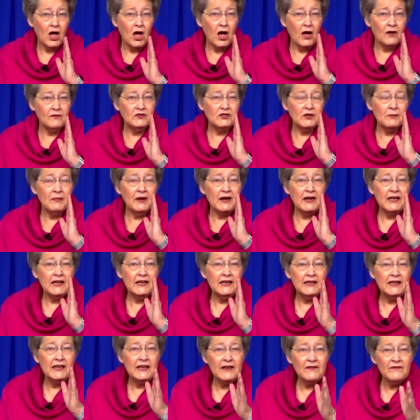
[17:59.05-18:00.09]
of somebody
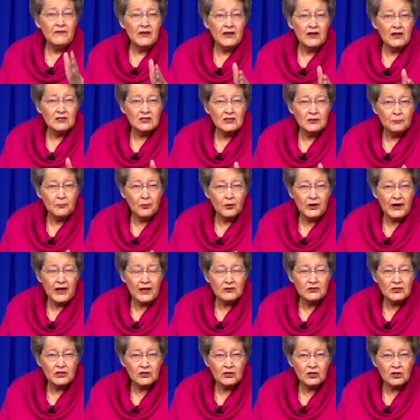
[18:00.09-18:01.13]
giving us a
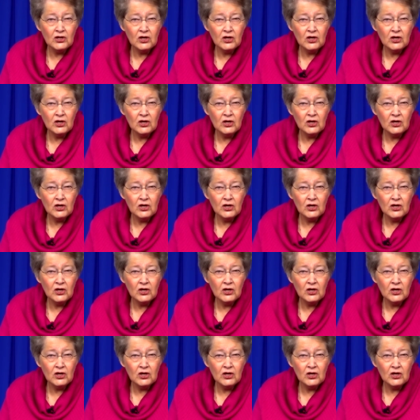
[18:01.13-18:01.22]
pronouncing a